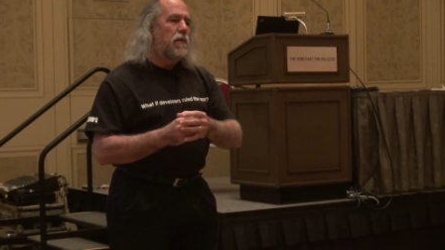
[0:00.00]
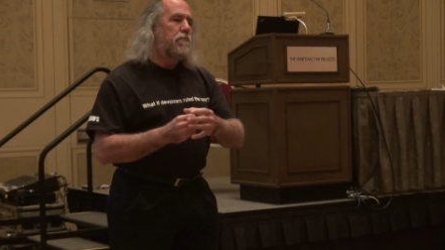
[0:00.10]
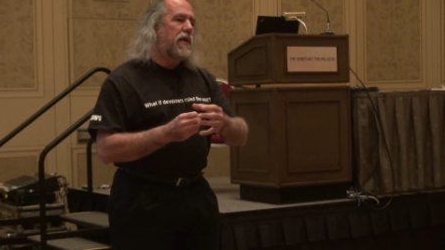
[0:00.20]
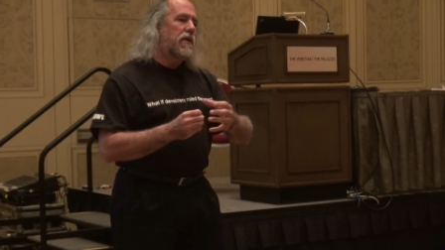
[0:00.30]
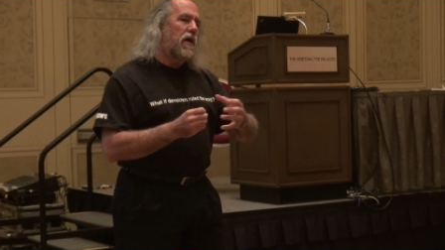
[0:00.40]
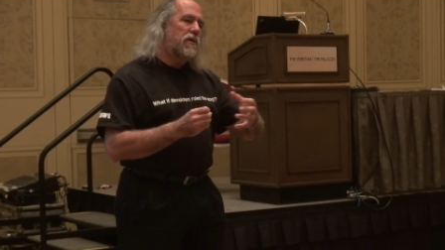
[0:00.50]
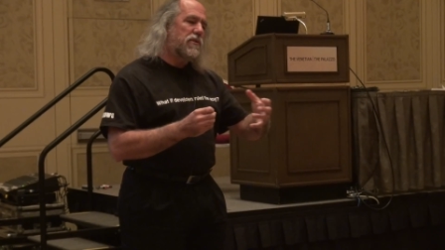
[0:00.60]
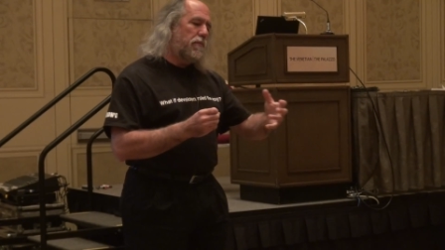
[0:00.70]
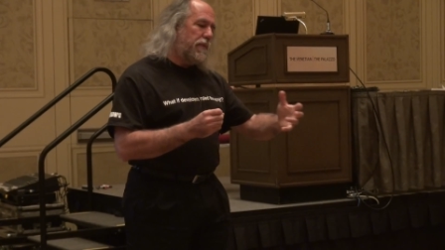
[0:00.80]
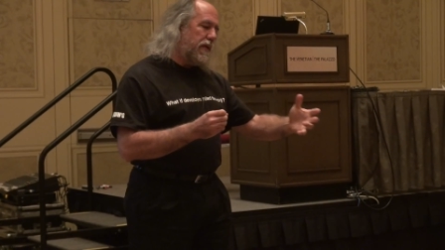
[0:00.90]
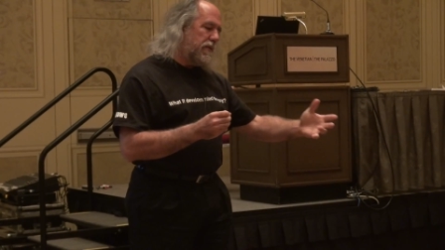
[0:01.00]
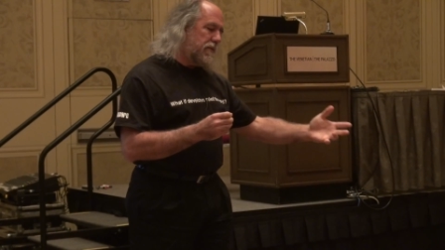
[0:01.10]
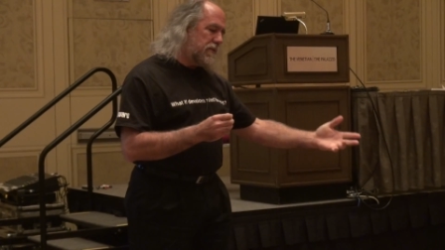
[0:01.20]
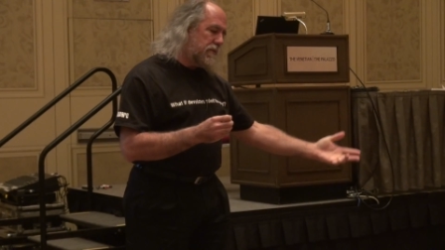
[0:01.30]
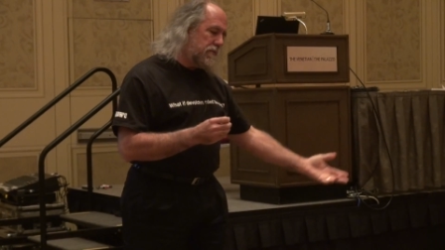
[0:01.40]
but it also
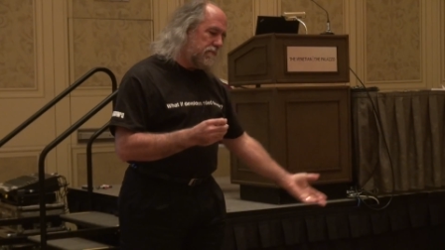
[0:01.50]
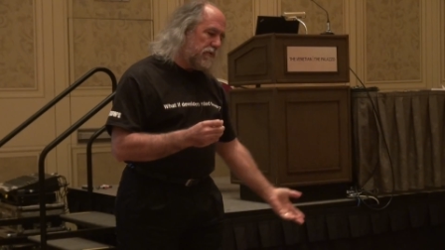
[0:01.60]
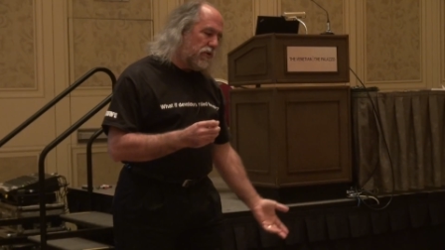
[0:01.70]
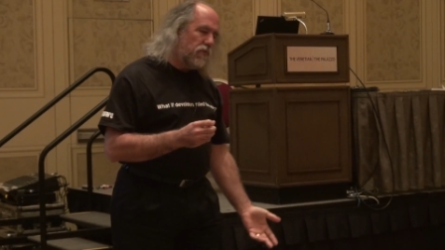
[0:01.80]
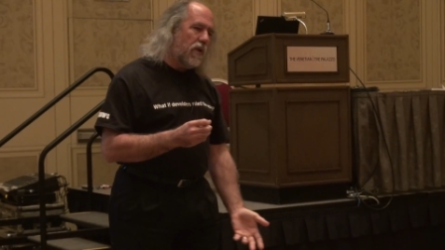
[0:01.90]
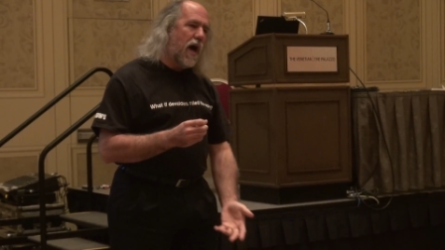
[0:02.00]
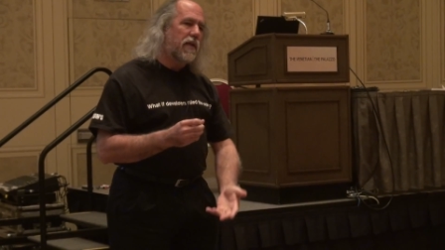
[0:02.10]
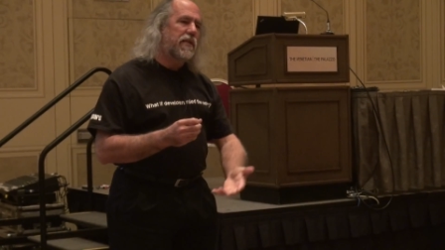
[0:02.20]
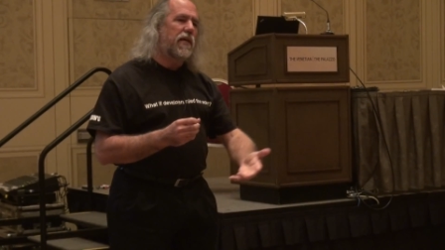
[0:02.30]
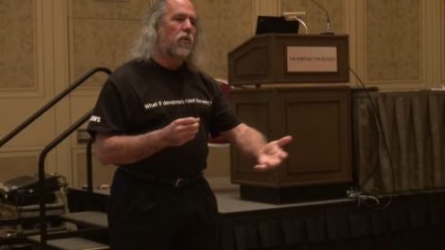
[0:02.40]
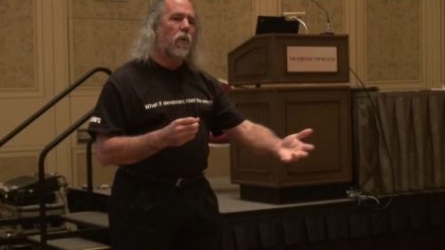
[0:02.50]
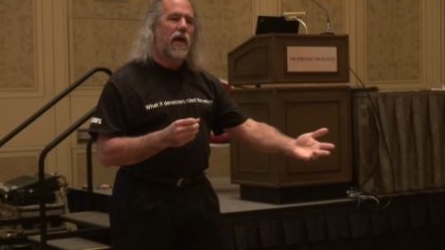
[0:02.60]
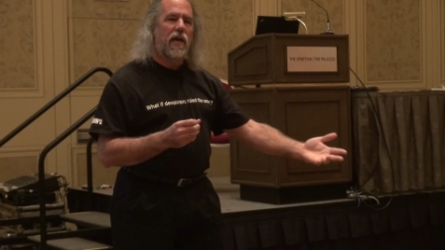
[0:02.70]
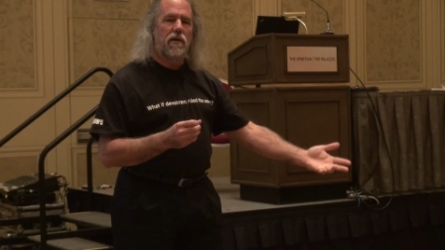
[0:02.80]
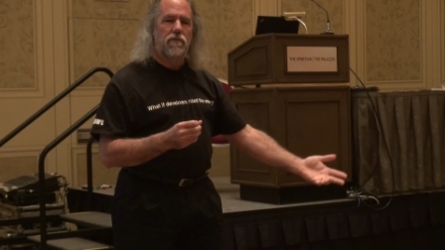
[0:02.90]
means you've locked in a
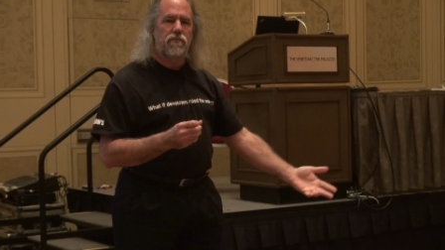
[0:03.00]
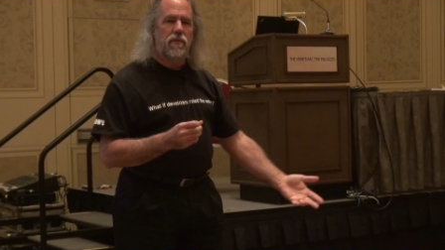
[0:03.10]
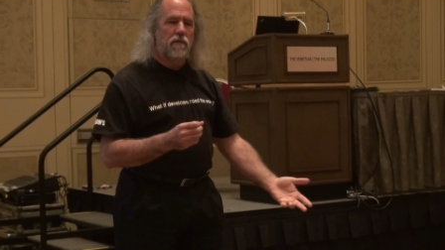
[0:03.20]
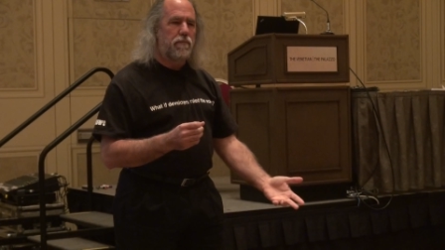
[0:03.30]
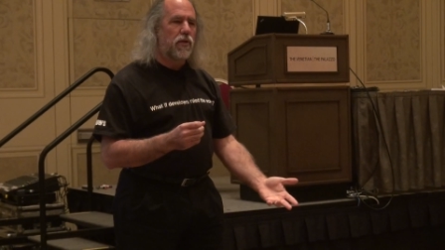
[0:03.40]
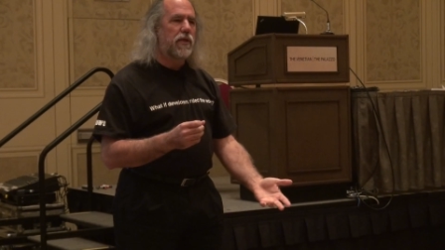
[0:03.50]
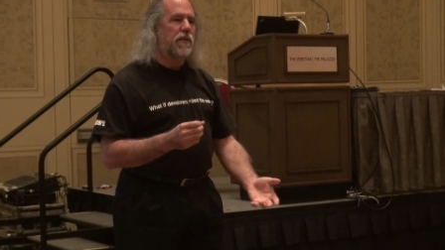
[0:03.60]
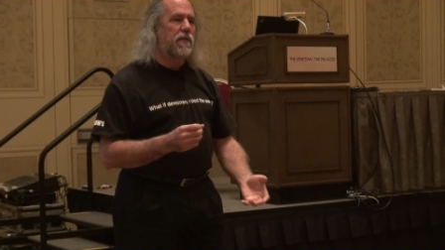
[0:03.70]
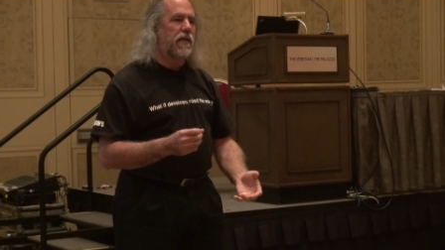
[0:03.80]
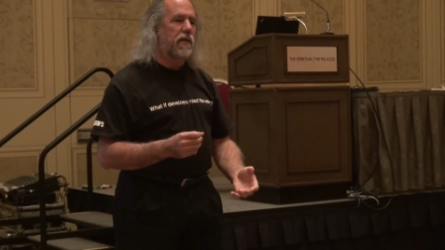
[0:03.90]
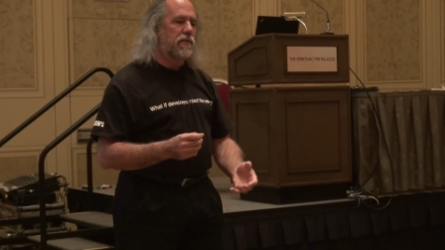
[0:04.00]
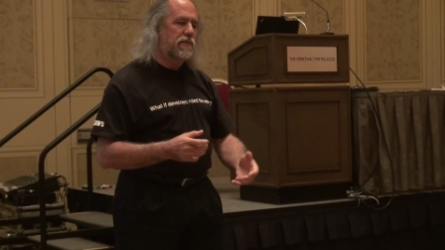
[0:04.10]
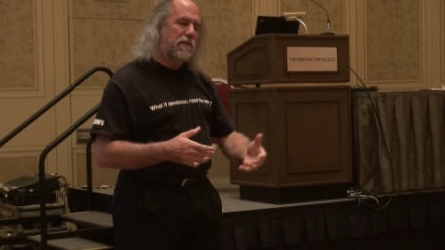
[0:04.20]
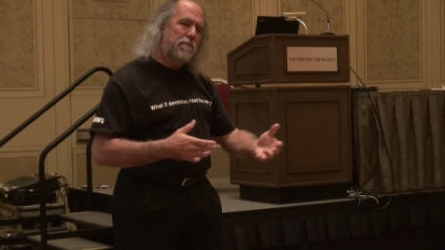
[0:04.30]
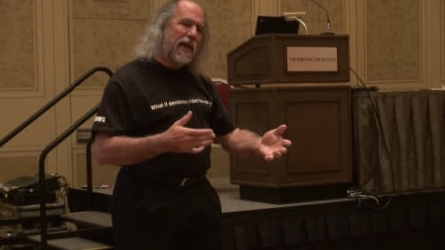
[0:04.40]
way of building things
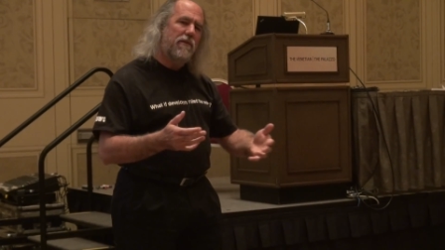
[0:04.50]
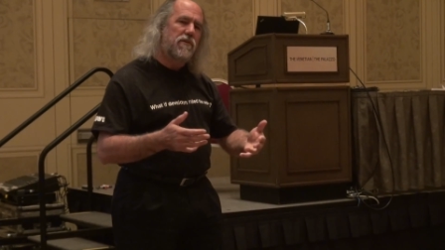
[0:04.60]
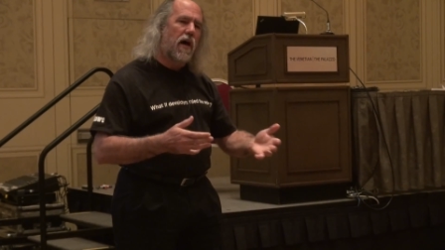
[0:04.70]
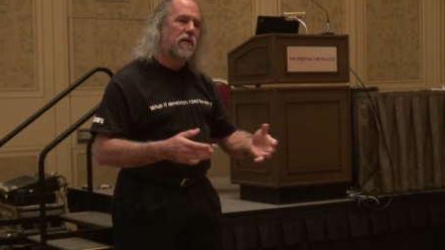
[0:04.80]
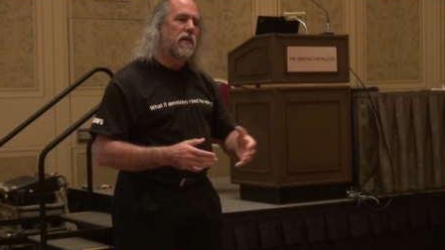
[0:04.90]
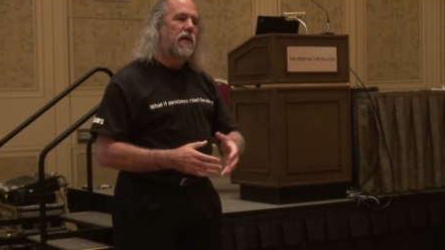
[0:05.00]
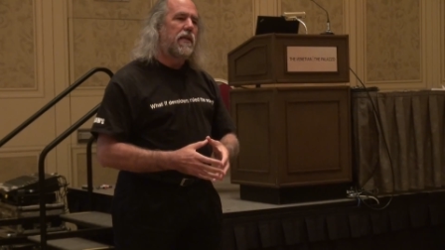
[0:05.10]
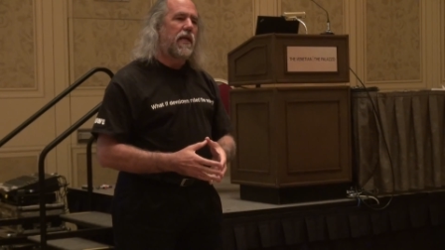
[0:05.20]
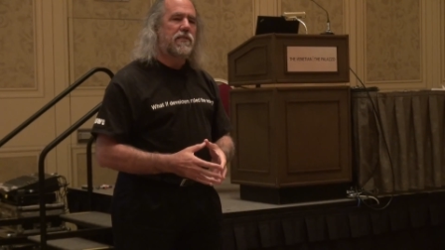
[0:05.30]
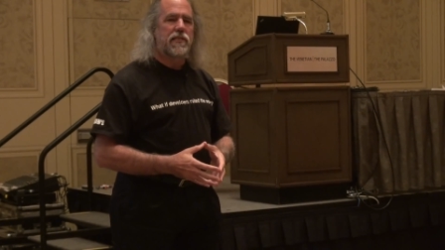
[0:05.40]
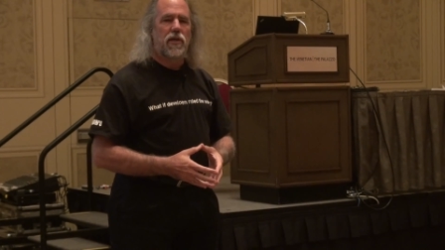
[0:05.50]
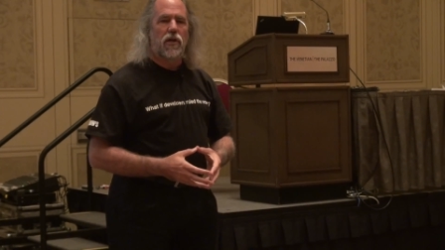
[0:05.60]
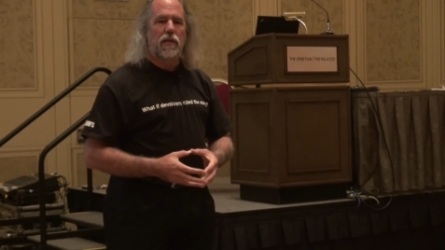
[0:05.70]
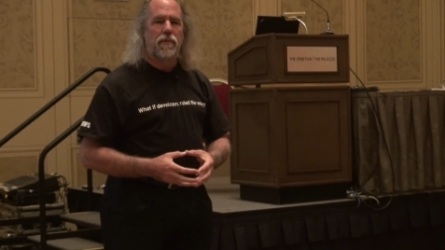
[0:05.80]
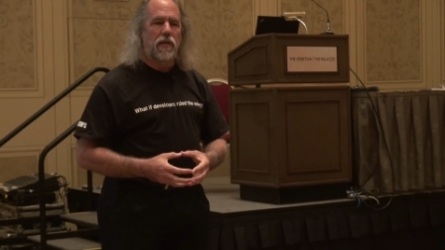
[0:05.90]
that may have not
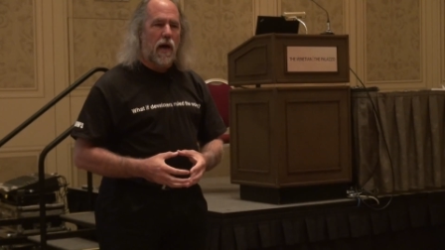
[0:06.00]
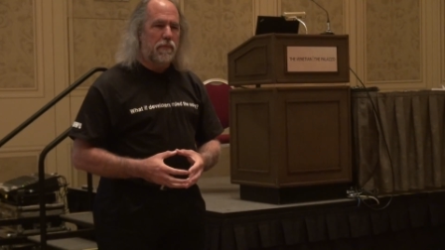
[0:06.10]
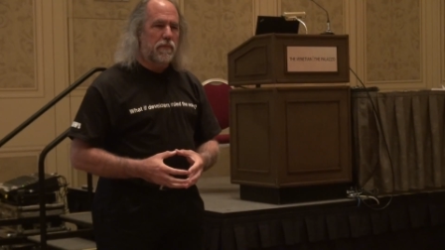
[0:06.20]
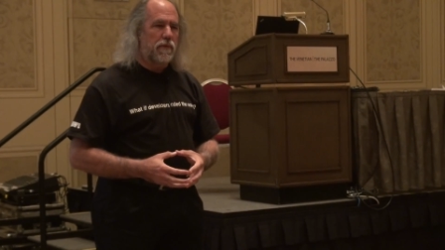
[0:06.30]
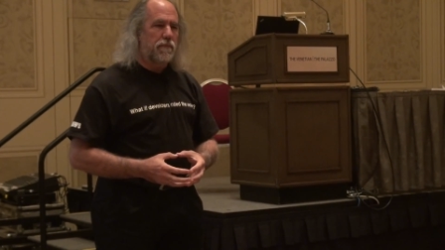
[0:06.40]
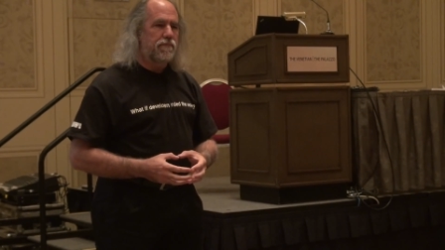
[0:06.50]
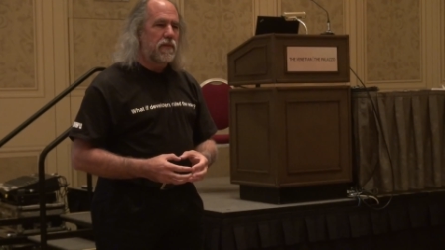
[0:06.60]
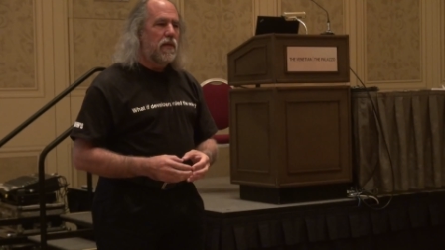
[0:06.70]
necessarily been optimal.